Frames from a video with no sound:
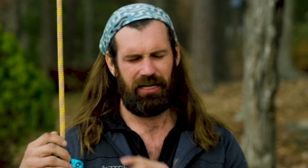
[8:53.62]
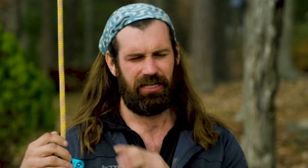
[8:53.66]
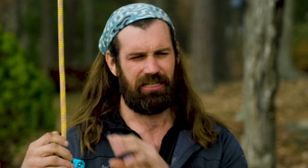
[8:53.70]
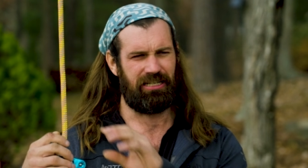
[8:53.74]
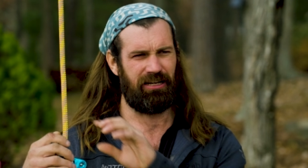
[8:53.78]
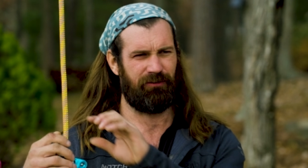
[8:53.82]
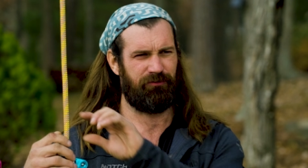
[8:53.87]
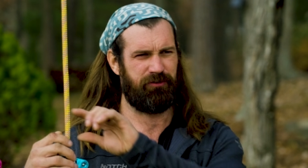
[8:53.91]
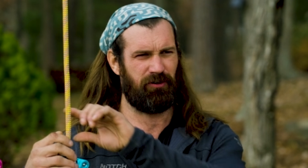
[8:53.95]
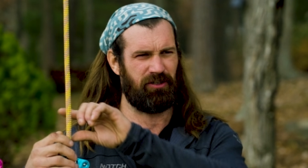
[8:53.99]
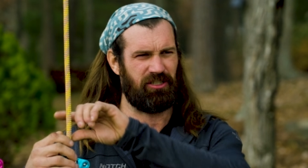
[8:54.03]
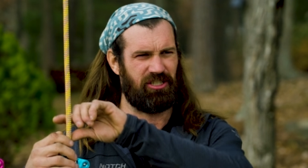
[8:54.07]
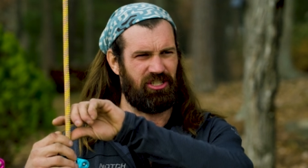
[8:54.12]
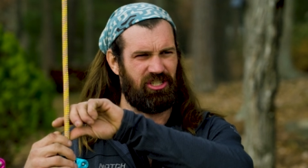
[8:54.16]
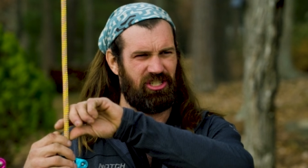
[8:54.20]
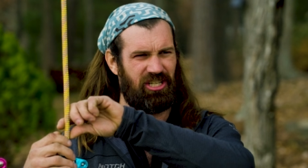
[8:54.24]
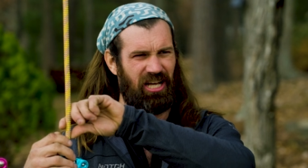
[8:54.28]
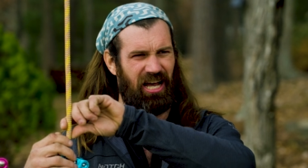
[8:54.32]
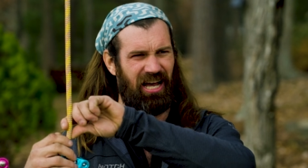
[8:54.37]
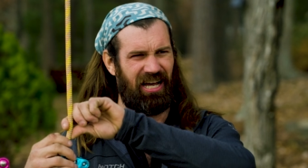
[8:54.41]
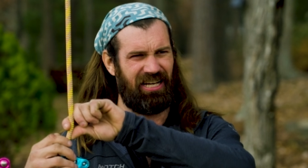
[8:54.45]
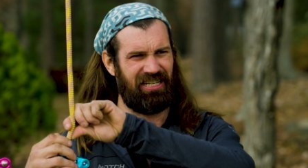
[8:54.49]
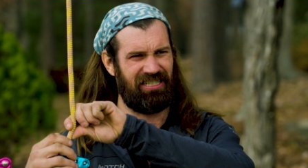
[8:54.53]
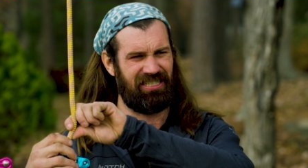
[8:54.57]
different
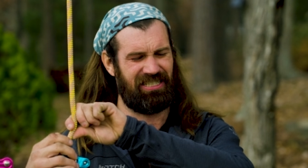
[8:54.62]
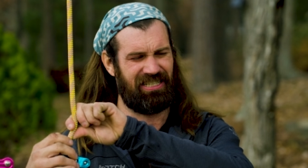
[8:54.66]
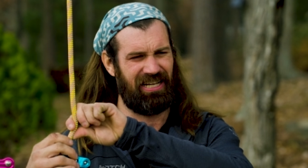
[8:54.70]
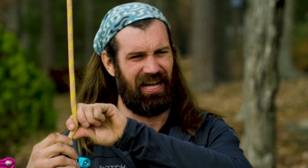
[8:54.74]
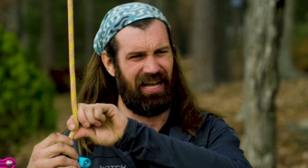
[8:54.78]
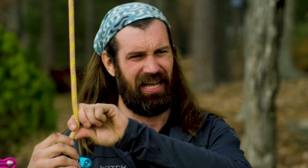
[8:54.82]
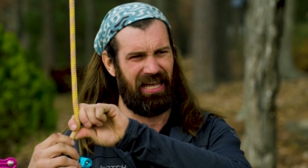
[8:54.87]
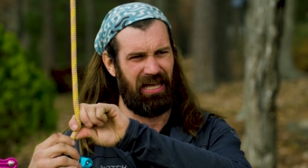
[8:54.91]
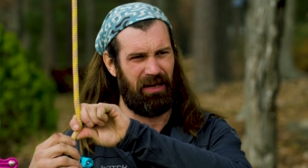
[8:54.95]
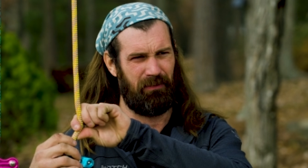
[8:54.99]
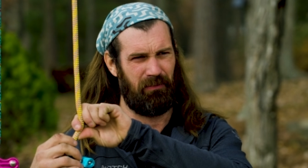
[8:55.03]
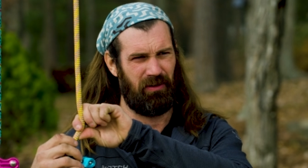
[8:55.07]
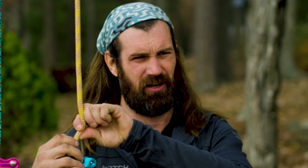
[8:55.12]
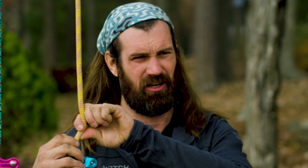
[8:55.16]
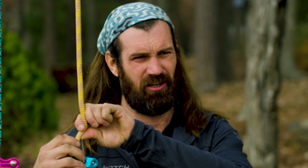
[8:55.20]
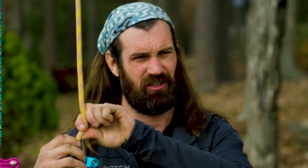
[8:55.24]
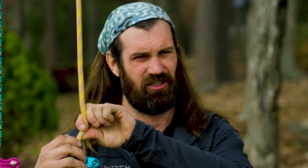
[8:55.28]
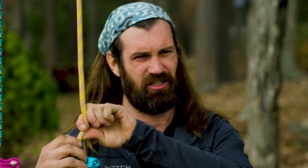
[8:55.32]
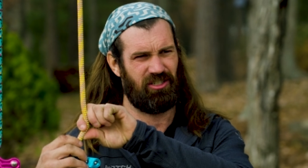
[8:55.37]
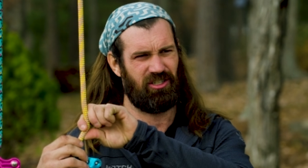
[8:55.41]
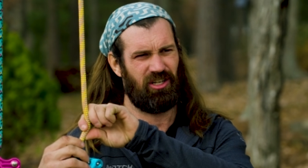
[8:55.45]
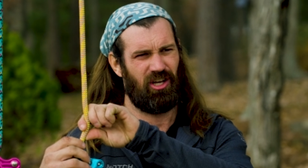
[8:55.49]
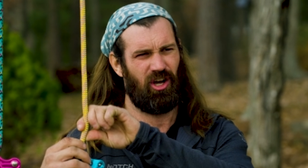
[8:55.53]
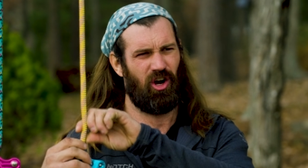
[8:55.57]
size
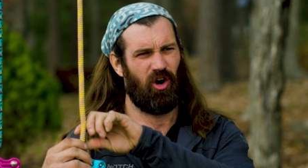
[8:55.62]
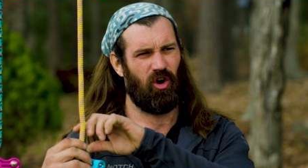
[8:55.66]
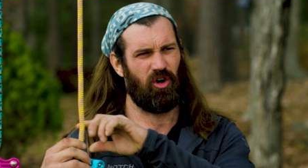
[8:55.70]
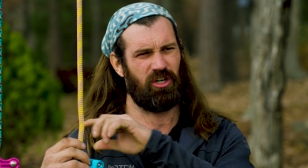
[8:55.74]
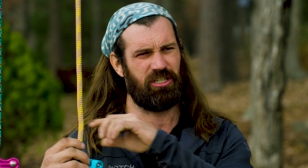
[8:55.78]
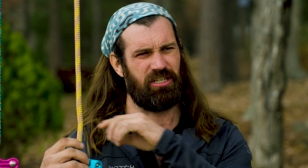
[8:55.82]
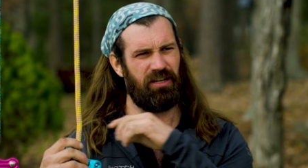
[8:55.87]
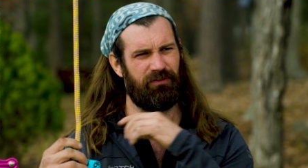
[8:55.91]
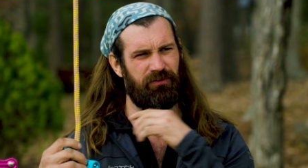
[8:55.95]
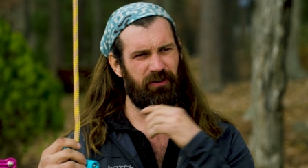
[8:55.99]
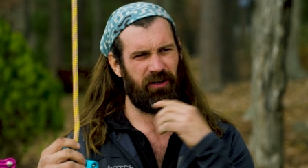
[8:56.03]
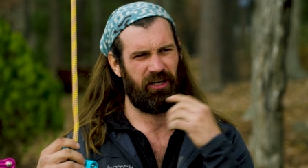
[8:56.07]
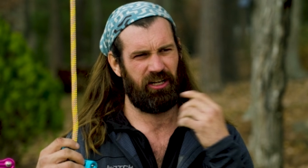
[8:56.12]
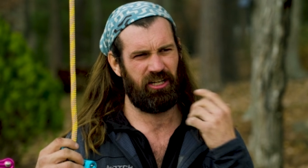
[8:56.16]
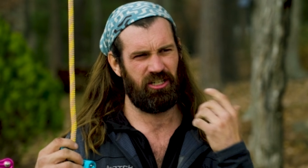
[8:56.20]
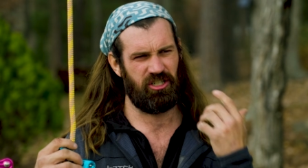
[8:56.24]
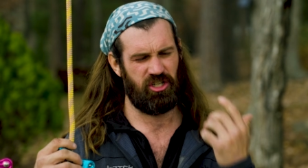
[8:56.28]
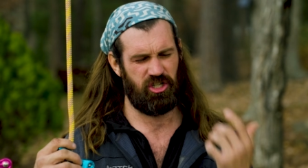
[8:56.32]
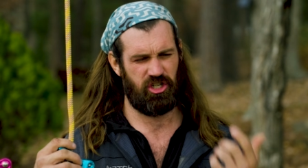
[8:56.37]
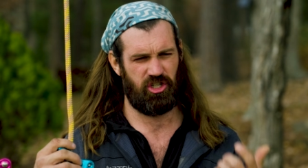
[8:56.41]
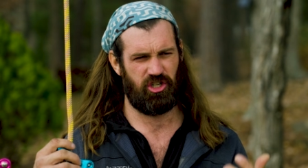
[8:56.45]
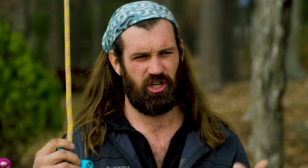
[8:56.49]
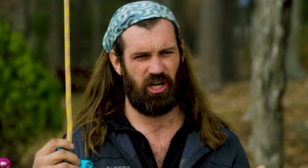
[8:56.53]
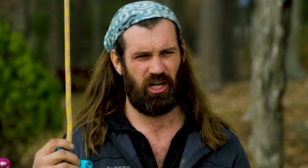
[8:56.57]
diameters or different
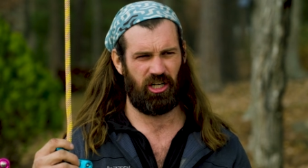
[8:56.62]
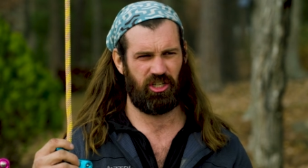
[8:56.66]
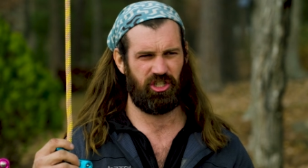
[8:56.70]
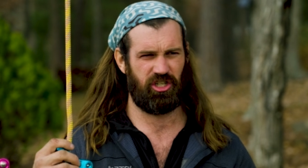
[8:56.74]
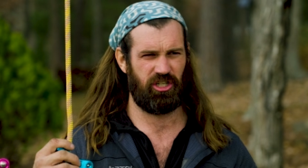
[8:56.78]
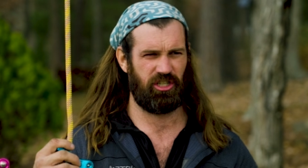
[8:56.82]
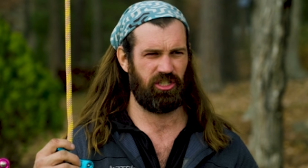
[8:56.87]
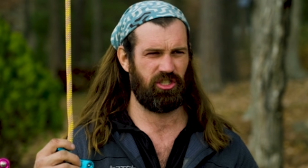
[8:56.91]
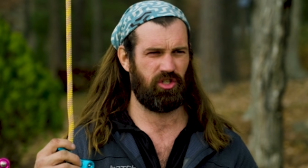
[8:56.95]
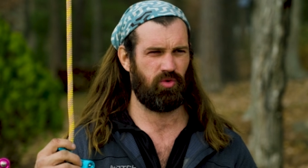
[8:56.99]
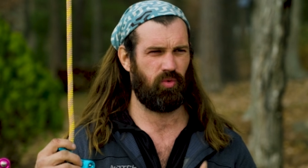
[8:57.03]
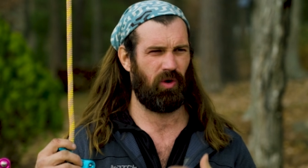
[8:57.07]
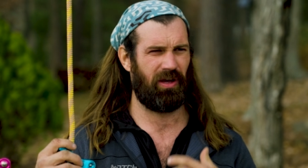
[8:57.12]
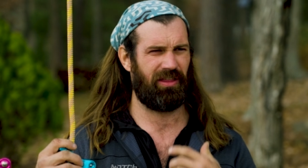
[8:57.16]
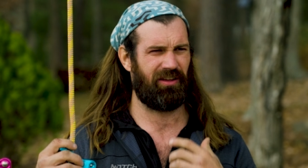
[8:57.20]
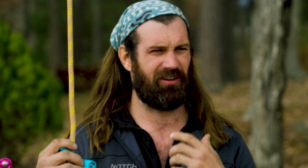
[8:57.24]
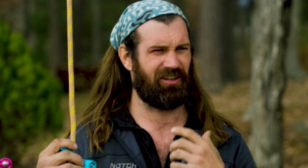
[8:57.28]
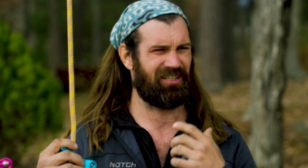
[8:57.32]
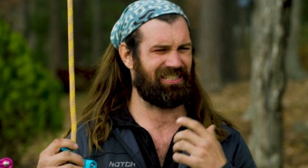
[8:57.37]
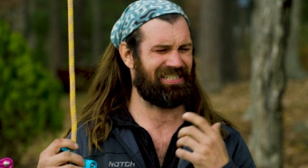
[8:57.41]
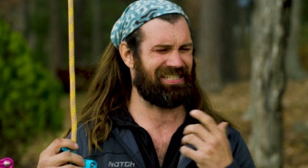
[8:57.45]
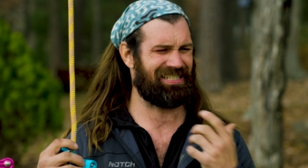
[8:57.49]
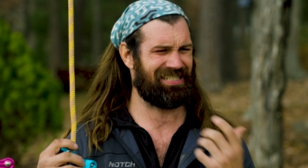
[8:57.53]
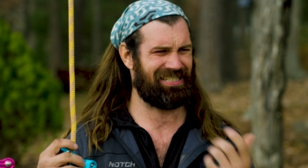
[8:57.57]
constructions, whether
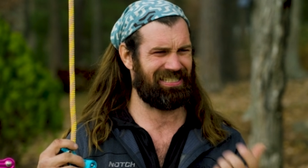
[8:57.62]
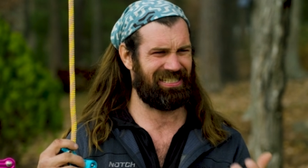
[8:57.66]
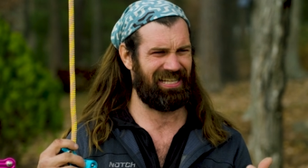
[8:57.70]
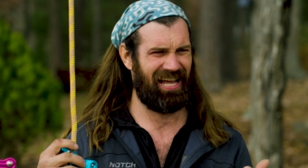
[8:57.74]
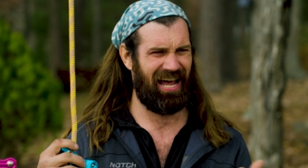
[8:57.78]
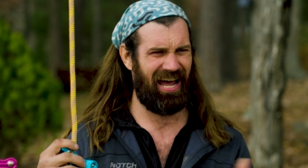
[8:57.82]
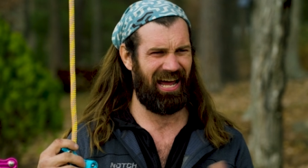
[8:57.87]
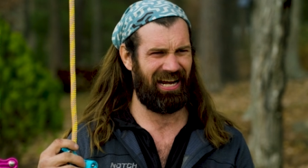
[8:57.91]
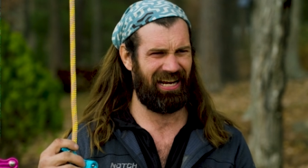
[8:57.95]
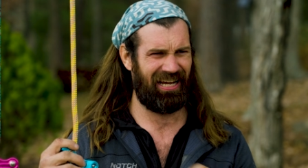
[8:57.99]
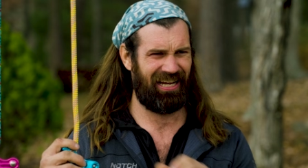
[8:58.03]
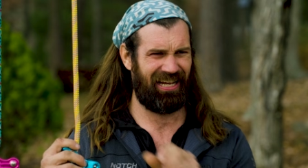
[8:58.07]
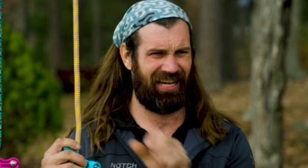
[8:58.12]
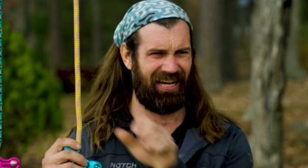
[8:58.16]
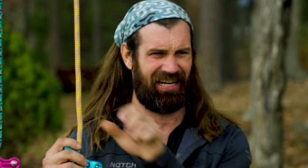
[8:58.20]
it's static